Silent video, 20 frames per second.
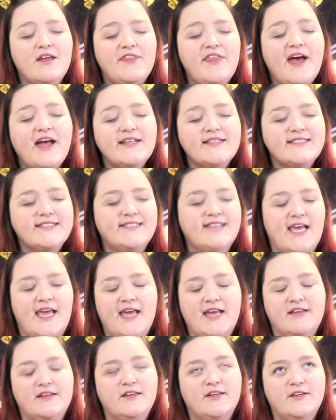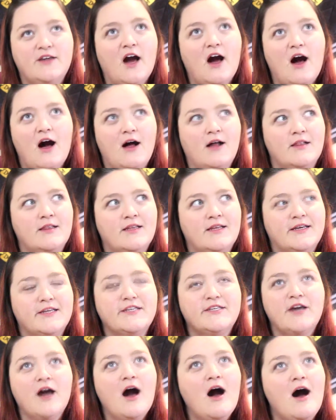that scene, y'all,
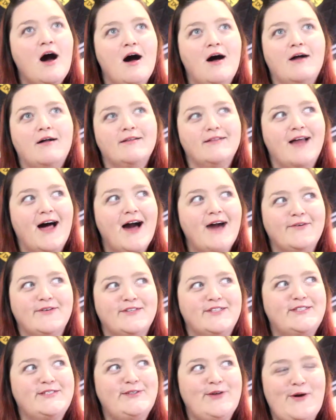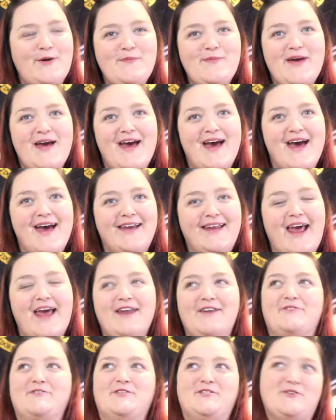I was so mad,
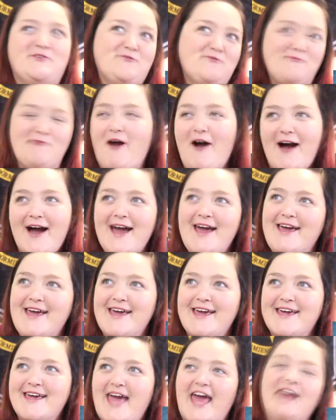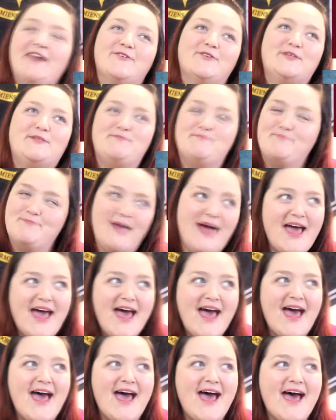and I was crying, and I was
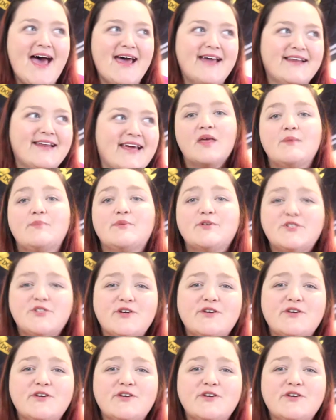mad. But